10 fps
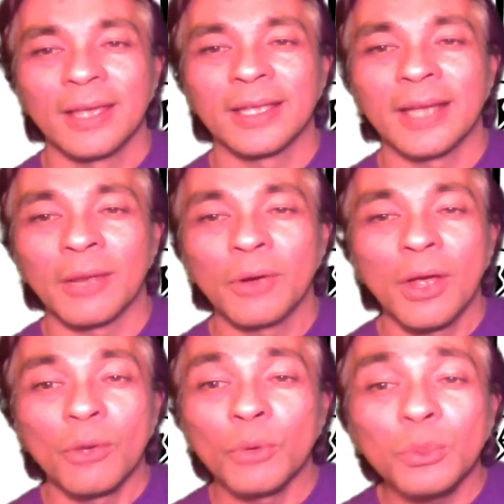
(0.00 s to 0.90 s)
You know,
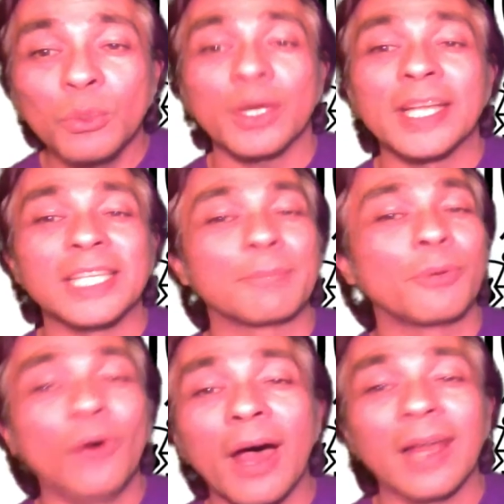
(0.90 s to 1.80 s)
we're trying to
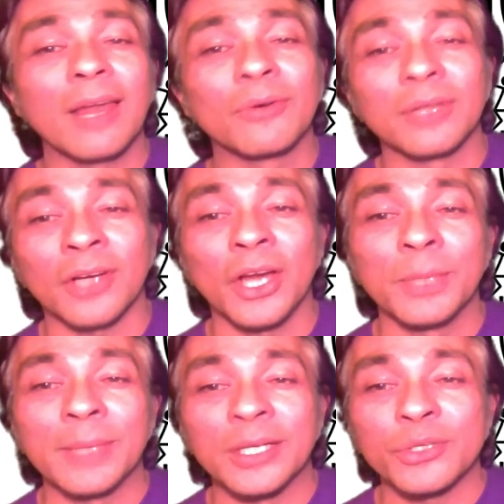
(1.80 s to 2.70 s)
support our local
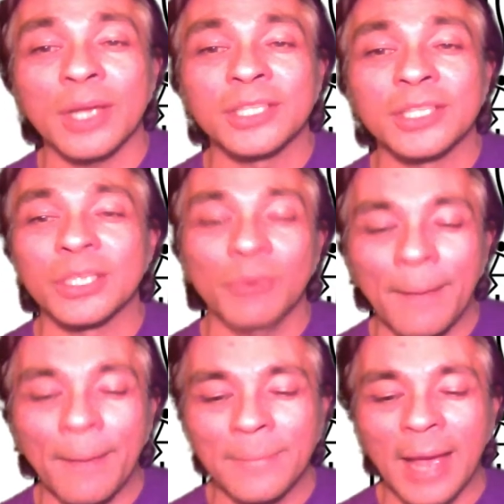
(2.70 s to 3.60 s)
economy and try to do
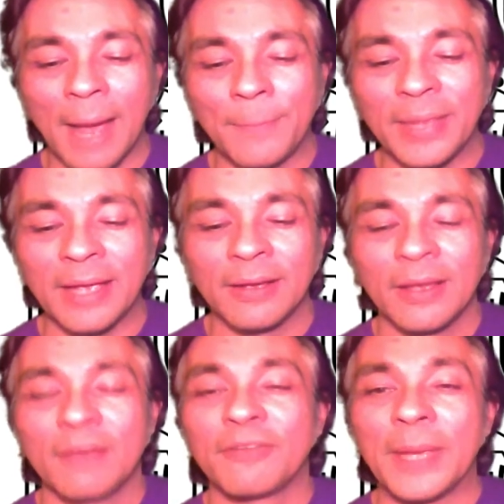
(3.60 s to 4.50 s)
our bit
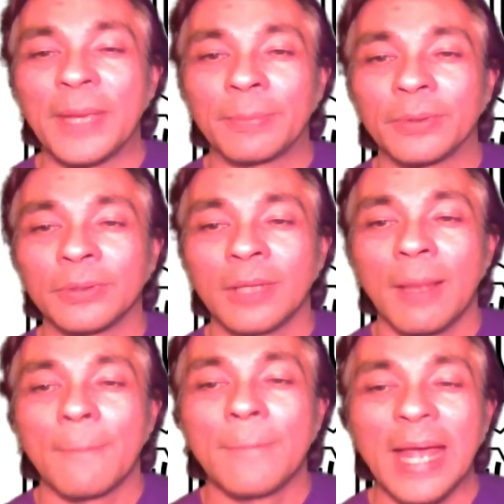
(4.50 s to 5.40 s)
for people.
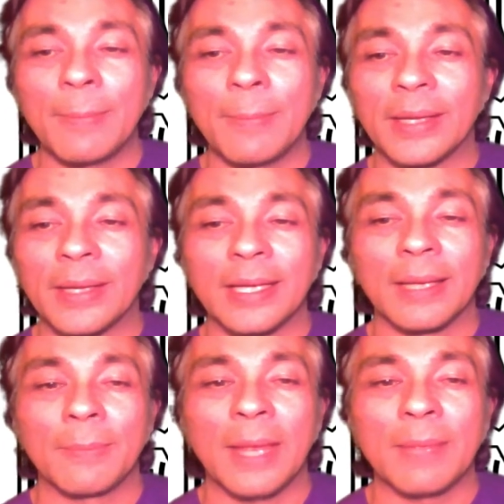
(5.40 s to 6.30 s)
Maybe
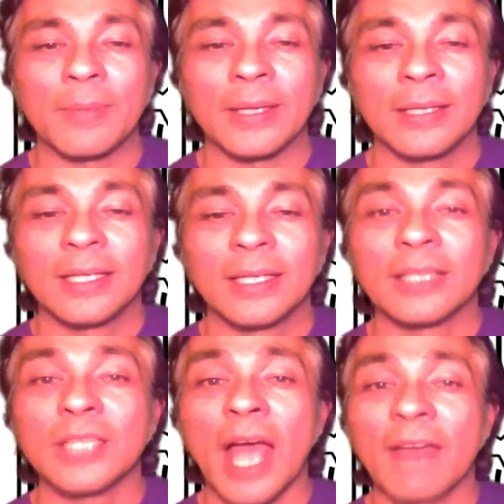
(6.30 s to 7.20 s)

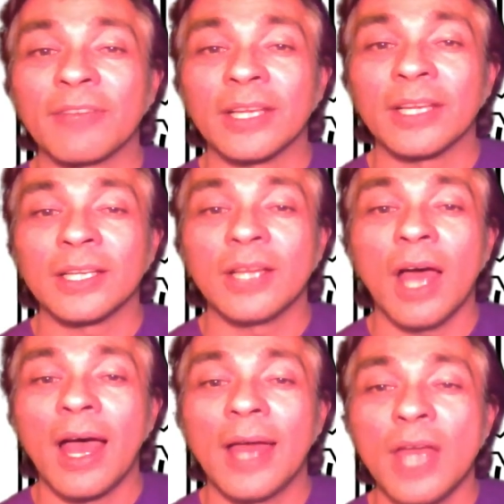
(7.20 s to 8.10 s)
having
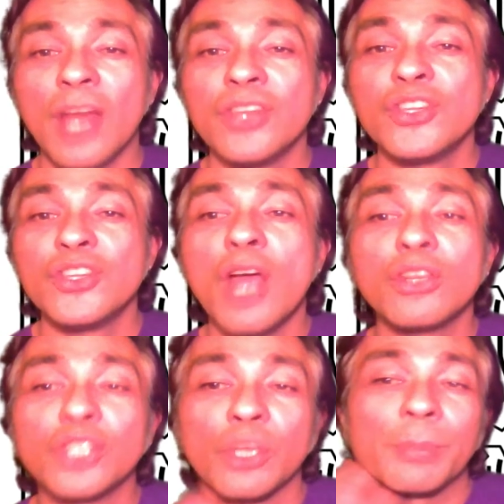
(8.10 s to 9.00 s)
a no
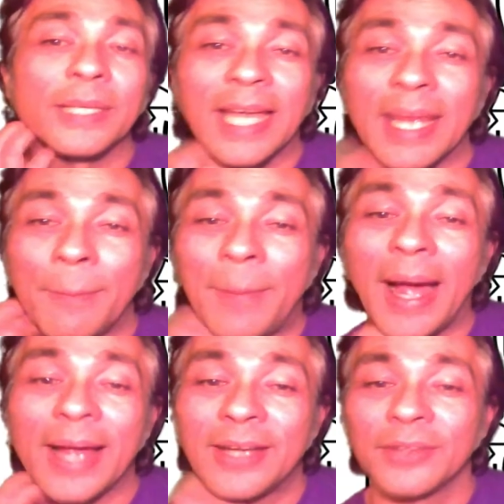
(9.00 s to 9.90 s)
shopping day, a
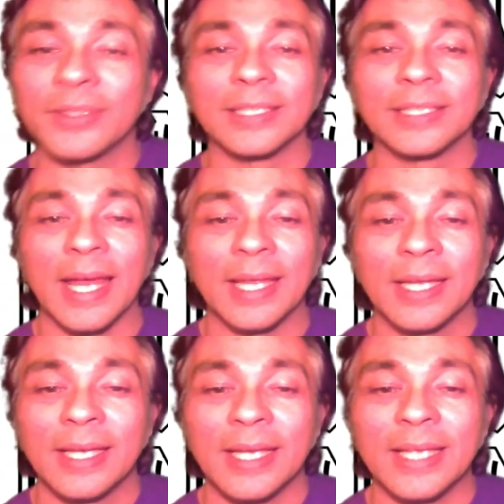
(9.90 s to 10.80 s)
buy nothing day,
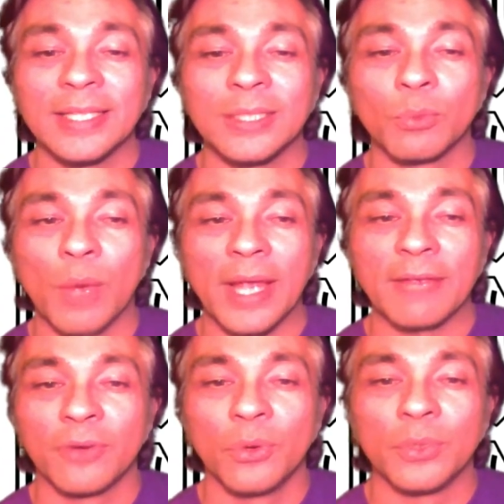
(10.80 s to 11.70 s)
is the way
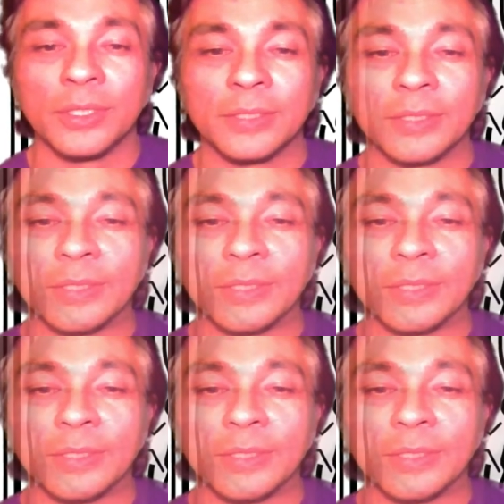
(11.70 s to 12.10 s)
forward.